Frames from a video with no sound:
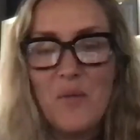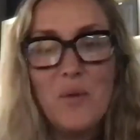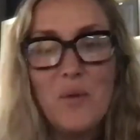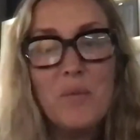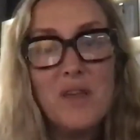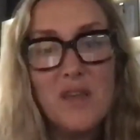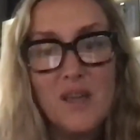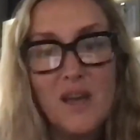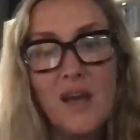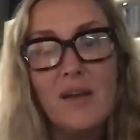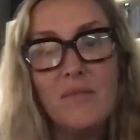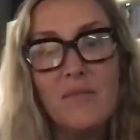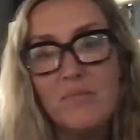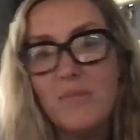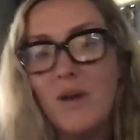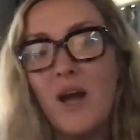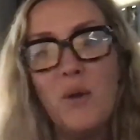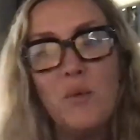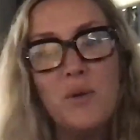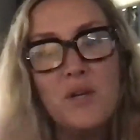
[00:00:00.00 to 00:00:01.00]
would be, I
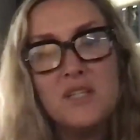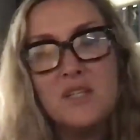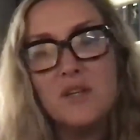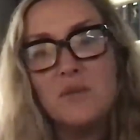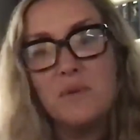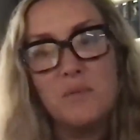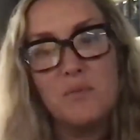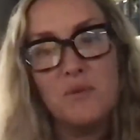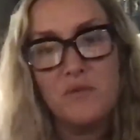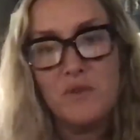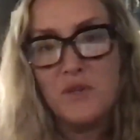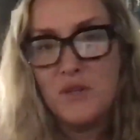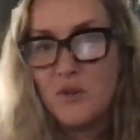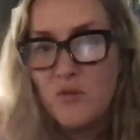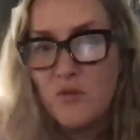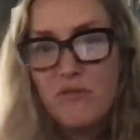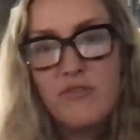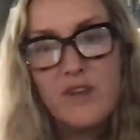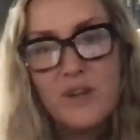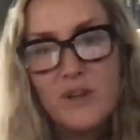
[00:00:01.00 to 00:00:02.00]
always tell people, if you
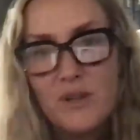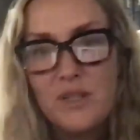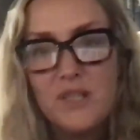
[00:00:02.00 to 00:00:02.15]
don't fail at